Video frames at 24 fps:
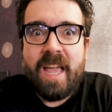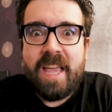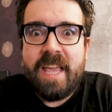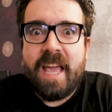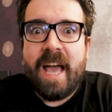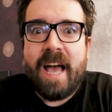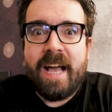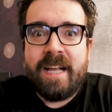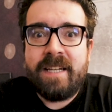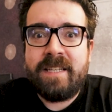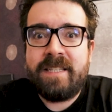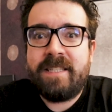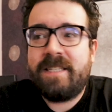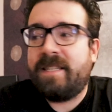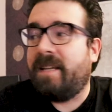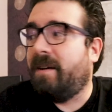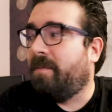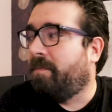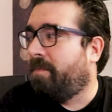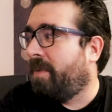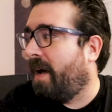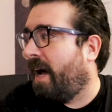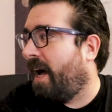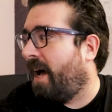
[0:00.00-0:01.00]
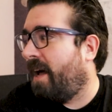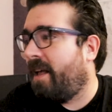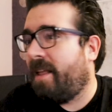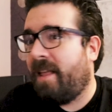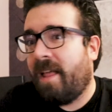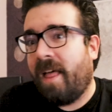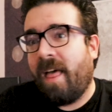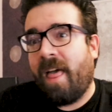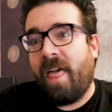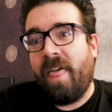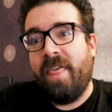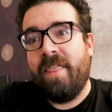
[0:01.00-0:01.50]
Yes, but
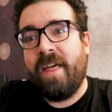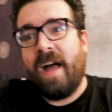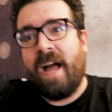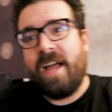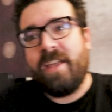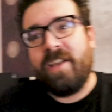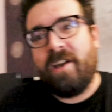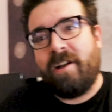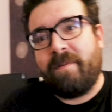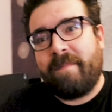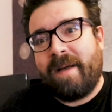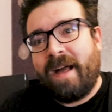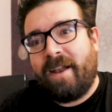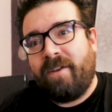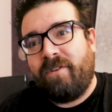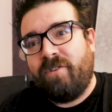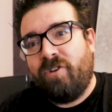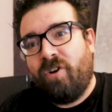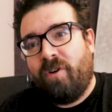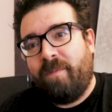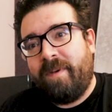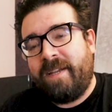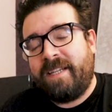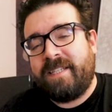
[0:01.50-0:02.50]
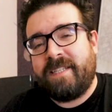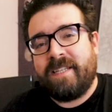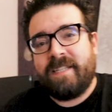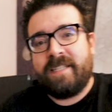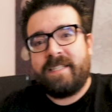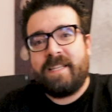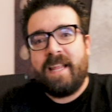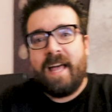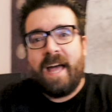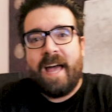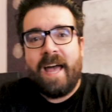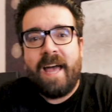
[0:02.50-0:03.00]
that young man who normally
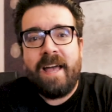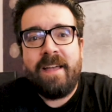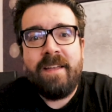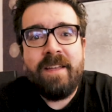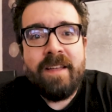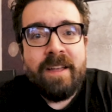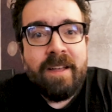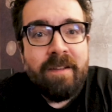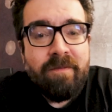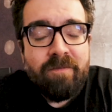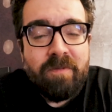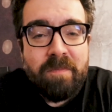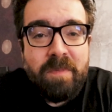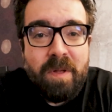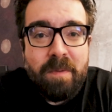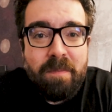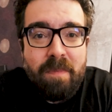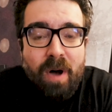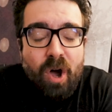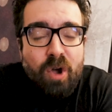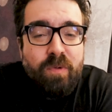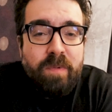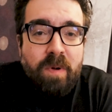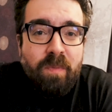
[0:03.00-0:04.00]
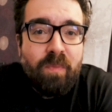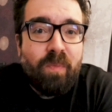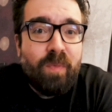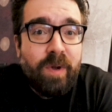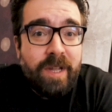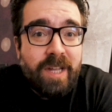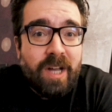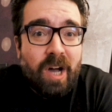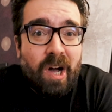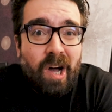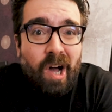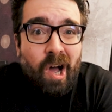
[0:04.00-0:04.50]
sits there, from the moment we
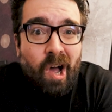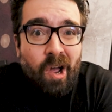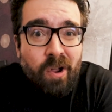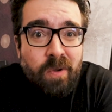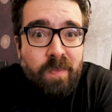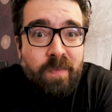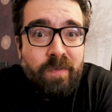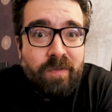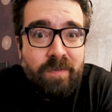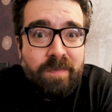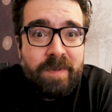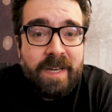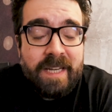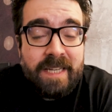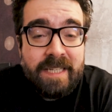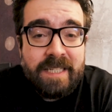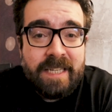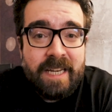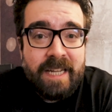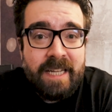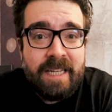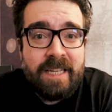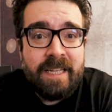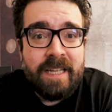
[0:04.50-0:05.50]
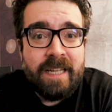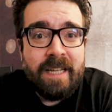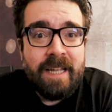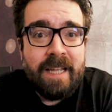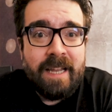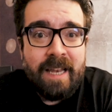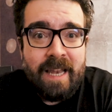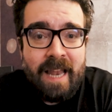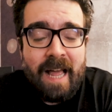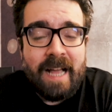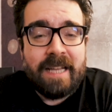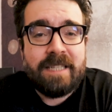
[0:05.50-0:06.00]
got home from Disney
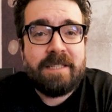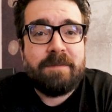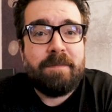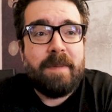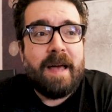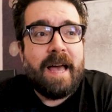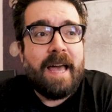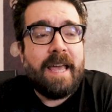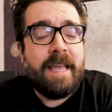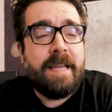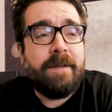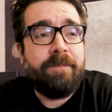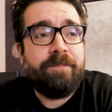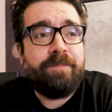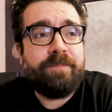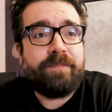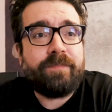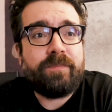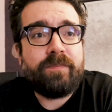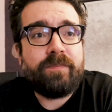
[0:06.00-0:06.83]
last May,